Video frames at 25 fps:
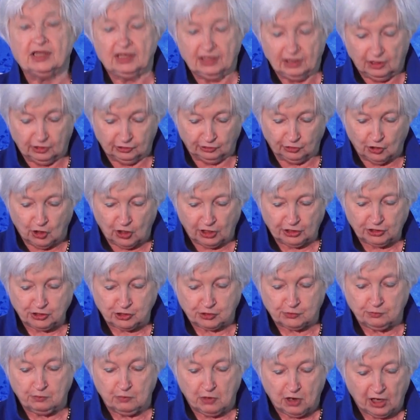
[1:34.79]
a larger
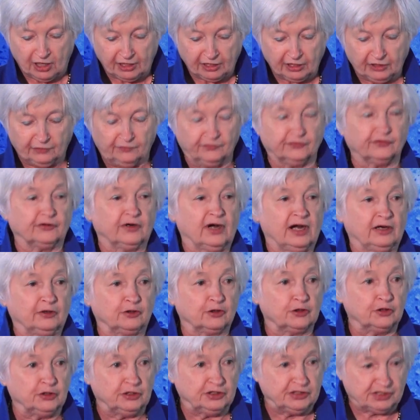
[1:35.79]
market for our
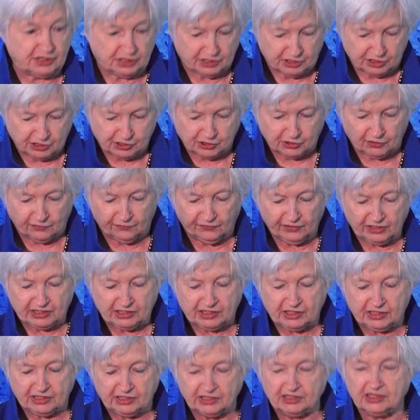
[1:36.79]
goods and
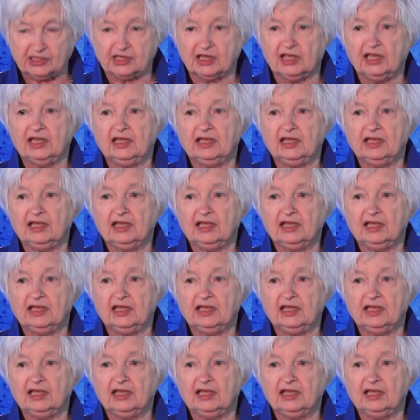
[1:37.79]
services.